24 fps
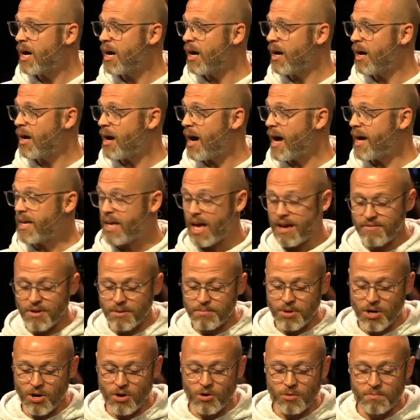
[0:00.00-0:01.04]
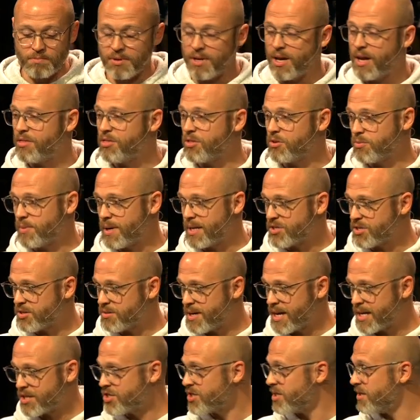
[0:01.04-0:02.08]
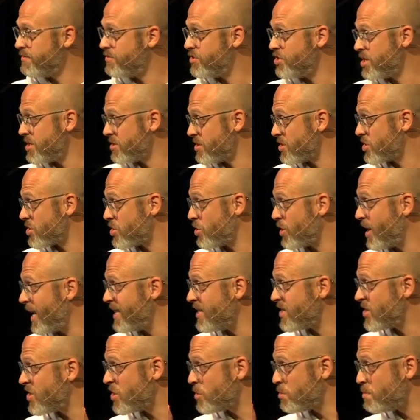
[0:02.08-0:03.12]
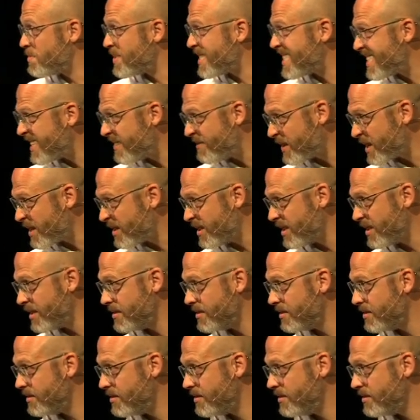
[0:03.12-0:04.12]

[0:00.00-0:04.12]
I gave up hope in the resurrection of Jesus Christ specifically.